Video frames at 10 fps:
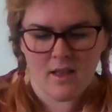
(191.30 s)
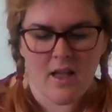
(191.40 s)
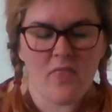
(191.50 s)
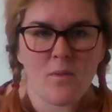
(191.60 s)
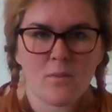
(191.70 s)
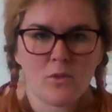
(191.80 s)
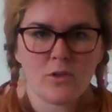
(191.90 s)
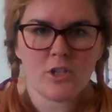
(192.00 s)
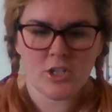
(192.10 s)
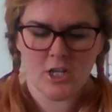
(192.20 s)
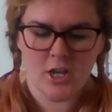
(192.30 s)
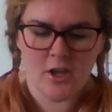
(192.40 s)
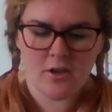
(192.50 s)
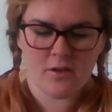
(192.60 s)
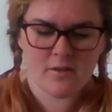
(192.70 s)
And the more you
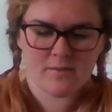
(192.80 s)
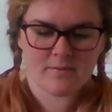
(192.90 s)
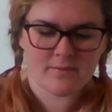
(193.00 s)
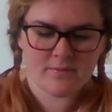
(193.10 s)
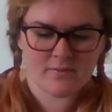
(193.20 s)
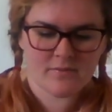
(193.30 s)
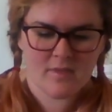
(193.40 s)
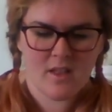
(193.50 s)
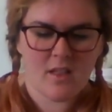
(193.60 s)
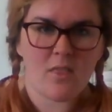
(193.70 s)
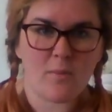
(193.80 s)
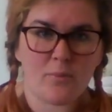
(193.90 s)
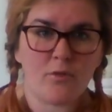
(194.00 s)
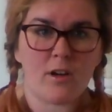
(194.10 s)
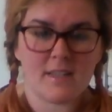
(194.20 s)
do, the
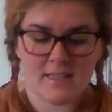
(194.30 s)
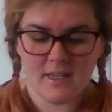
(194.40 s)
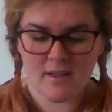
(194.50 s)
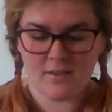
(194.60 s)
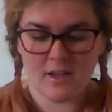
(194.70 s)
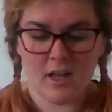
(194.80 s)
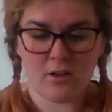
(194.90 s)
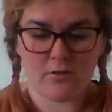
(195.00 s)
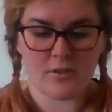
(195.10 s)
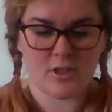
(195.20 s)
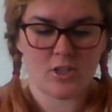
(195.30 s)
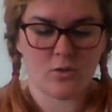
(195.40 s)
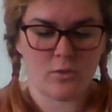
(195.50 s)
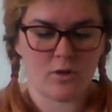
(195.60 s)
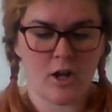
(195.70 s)
brighter the colour of the
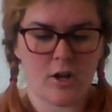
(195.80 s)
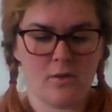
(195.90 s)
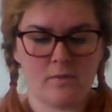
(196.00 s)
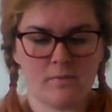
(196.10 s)
salt will go.